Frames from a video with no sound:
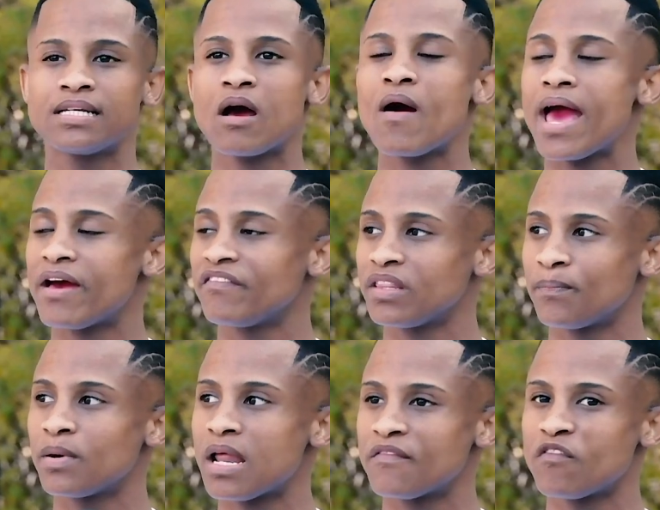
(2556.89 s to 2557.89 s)
Now I have the
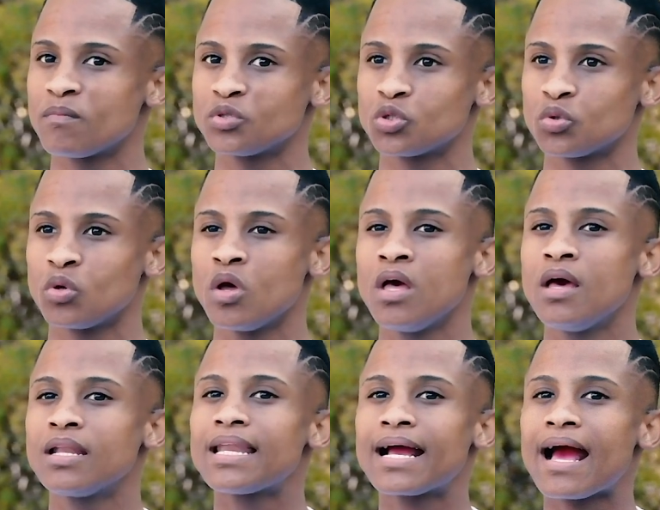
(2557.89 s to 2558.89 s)
platform to,
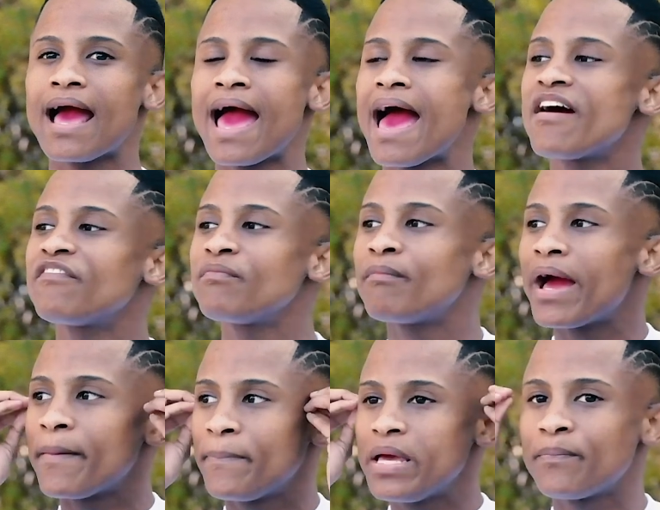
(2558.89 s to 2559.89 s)
like, I have
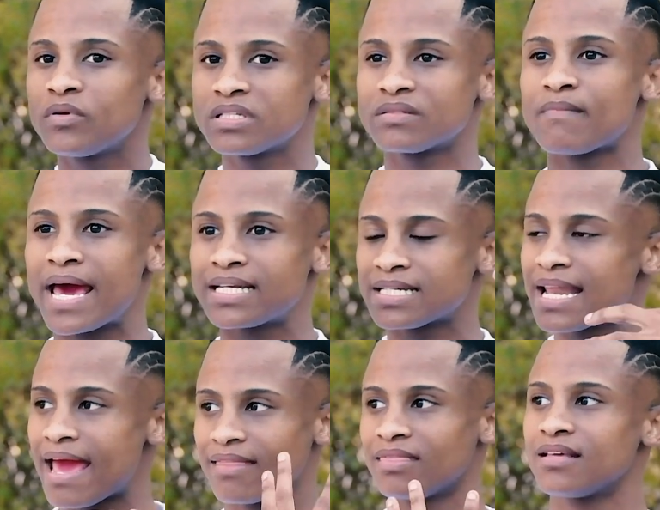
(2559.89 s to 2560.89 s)
my people's mind
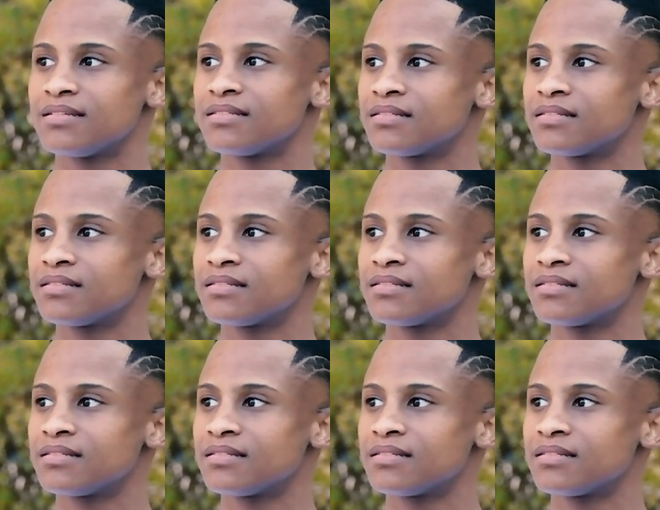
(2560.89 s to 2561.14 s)
like this.